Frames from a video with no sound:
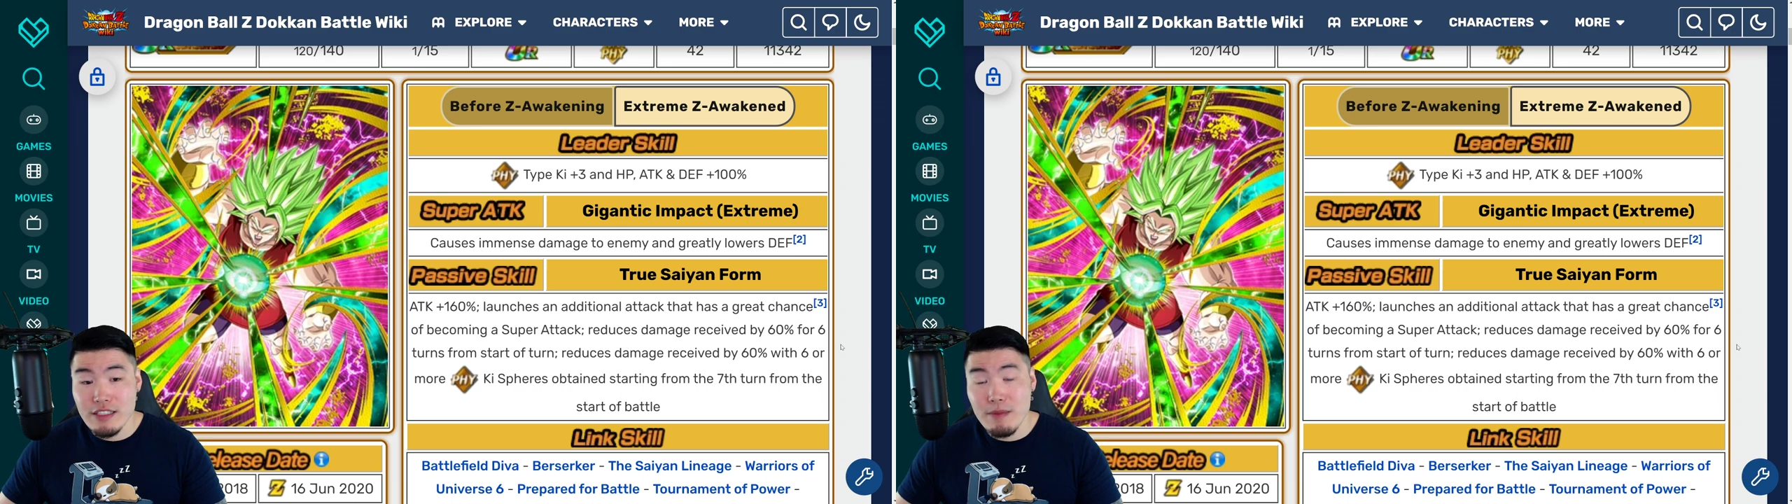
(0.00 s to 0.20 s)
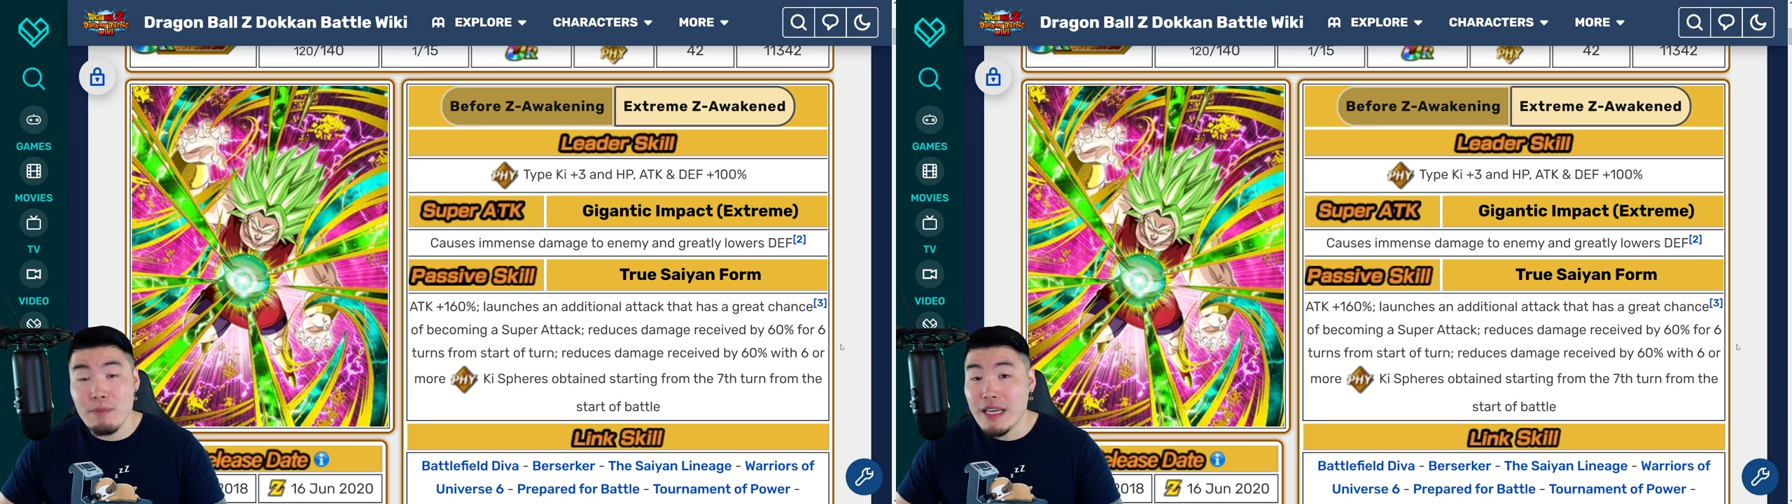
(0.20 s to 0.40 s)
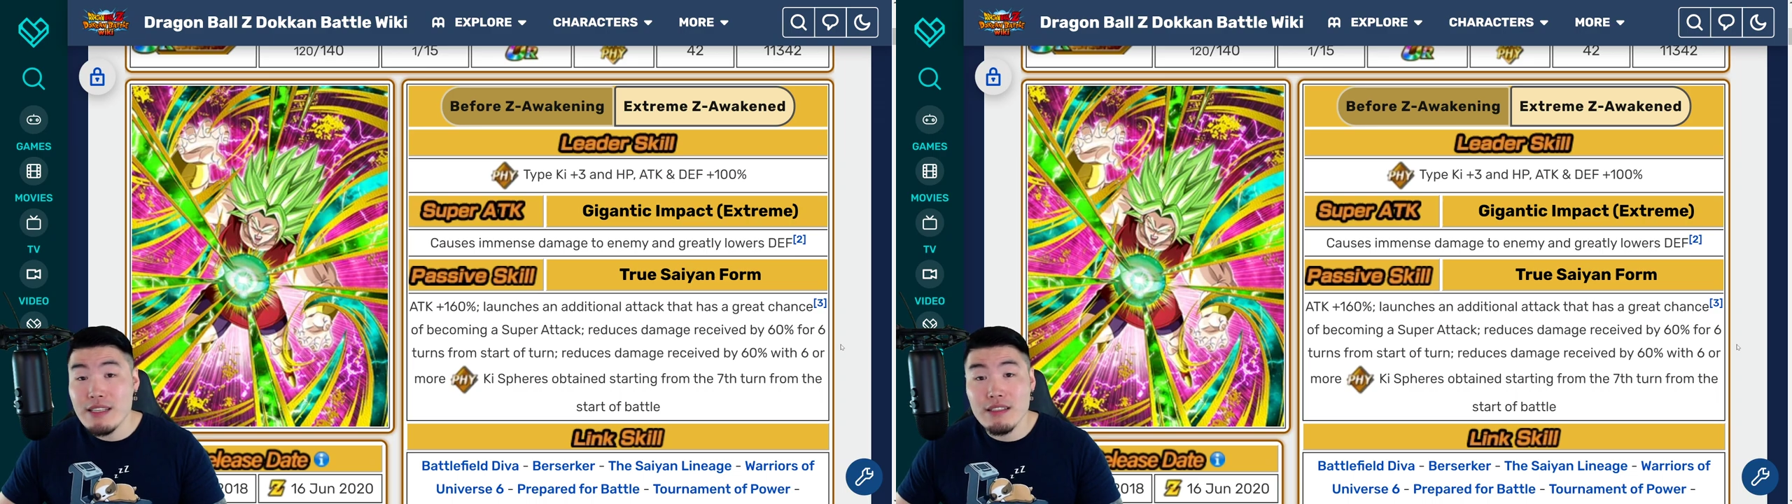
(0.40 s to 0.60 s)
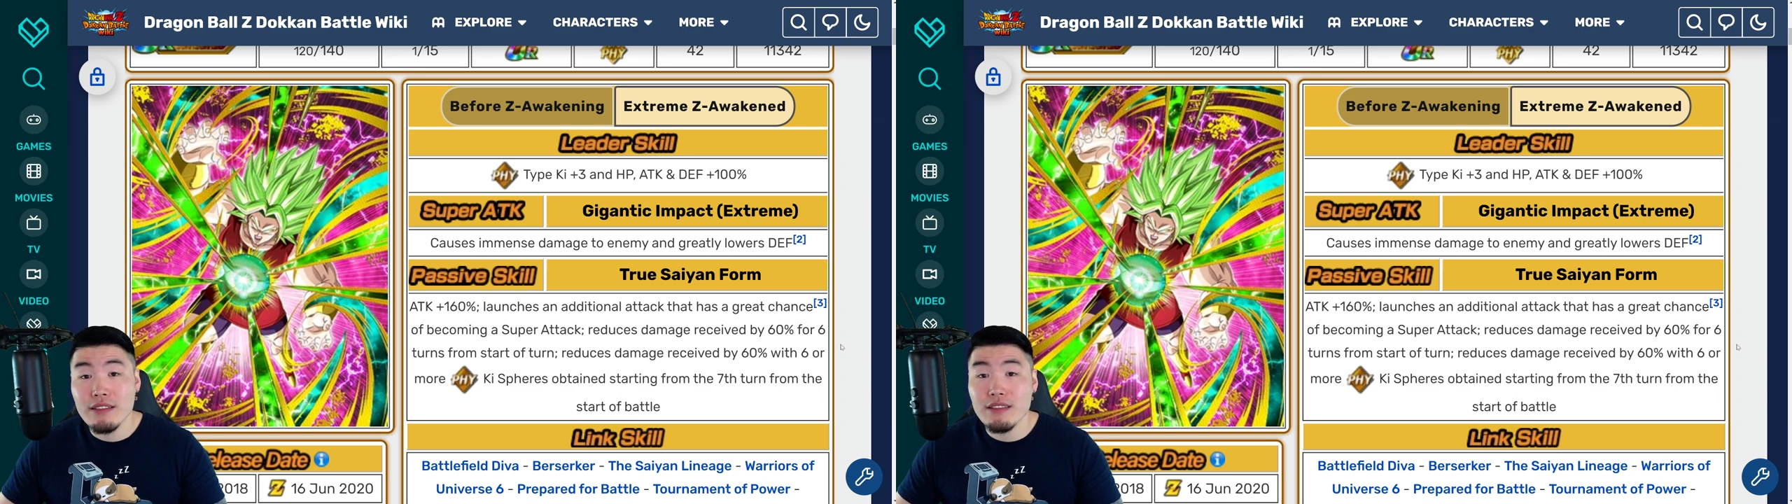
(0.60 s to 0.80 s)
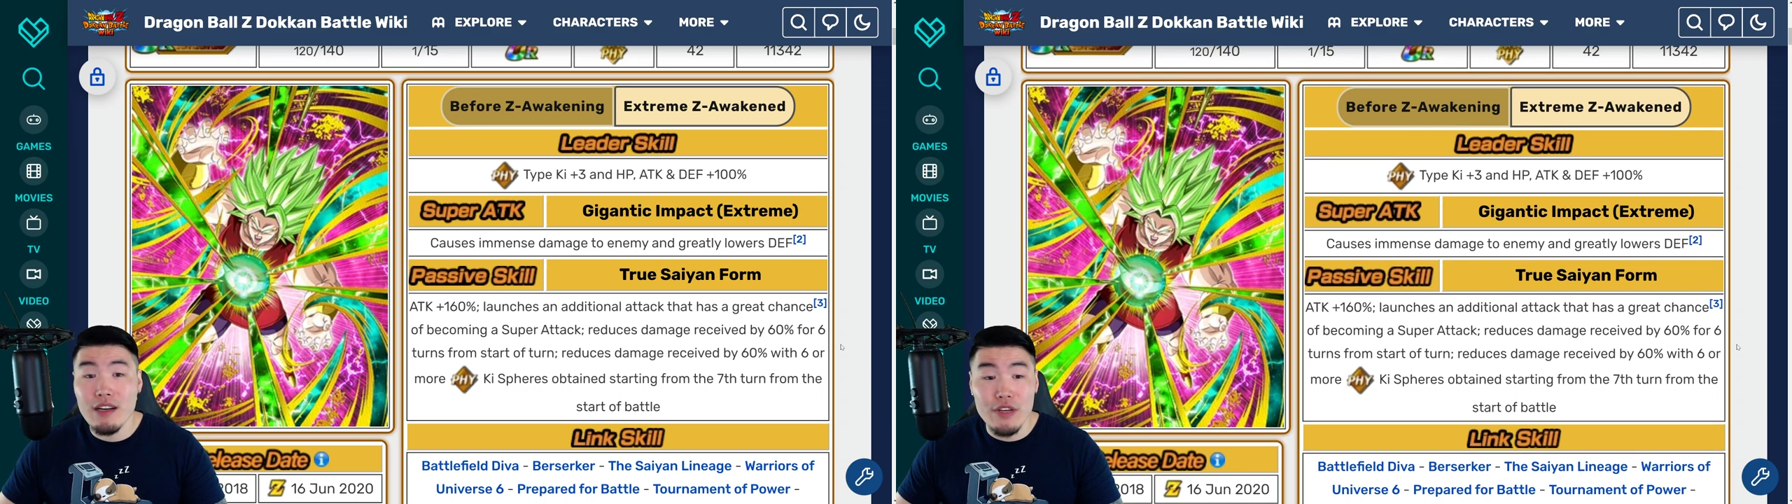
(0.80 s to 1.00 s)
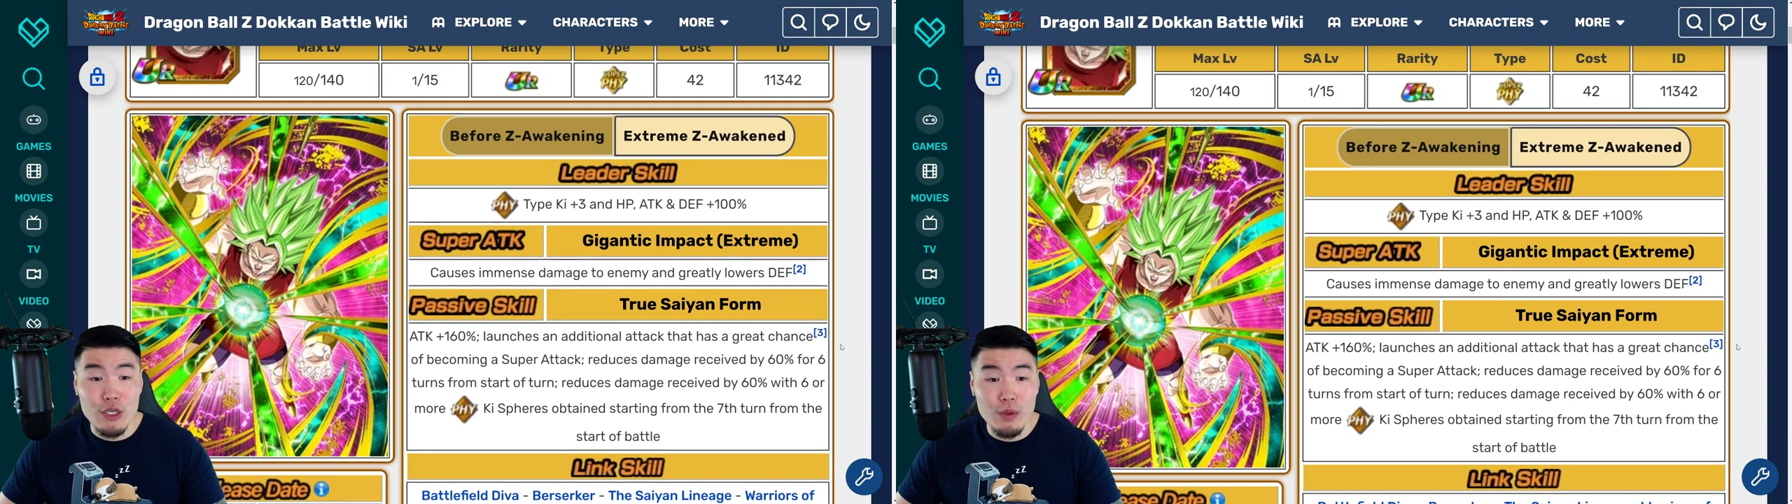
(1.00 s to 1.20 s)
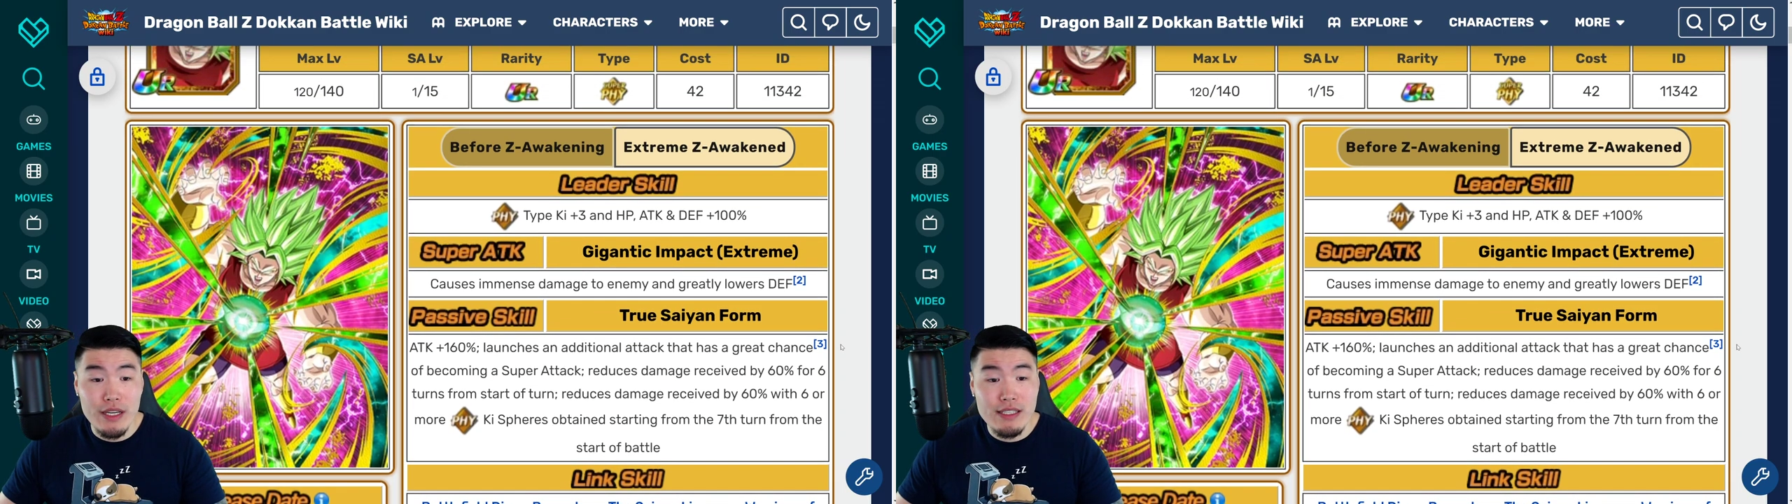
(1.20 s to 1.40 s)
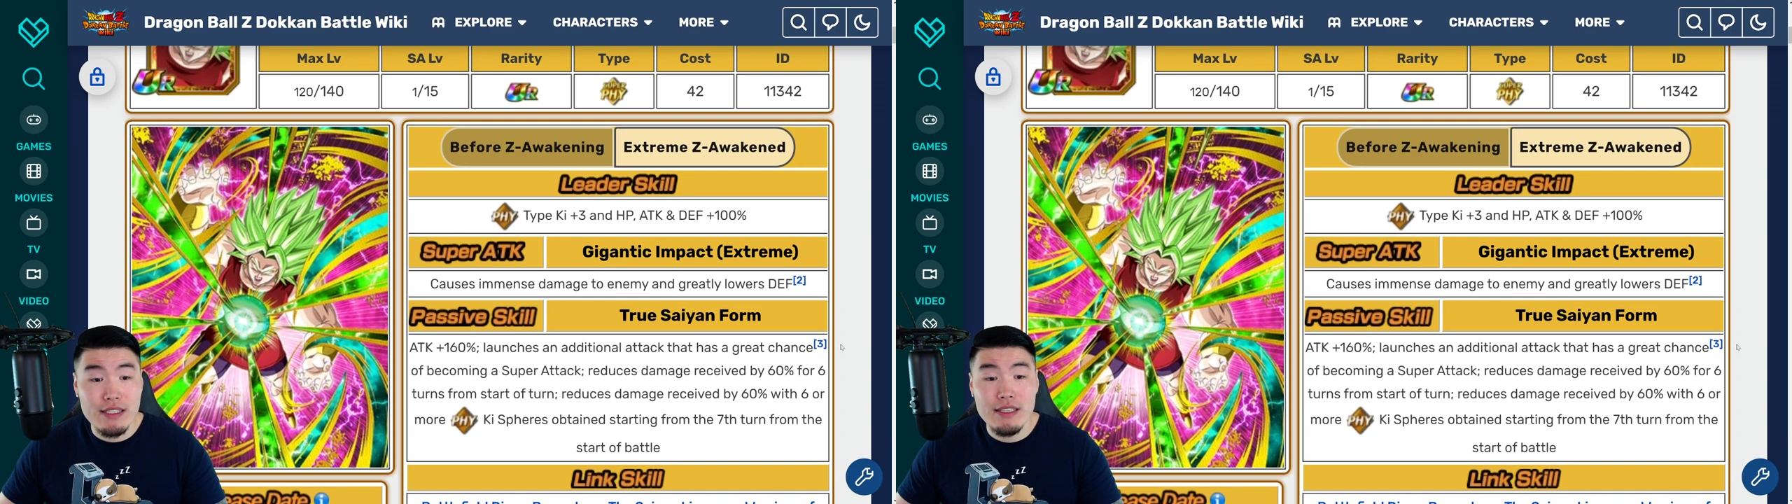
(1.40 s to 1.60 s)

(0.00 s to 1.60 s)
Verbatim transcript: a beast of a unit.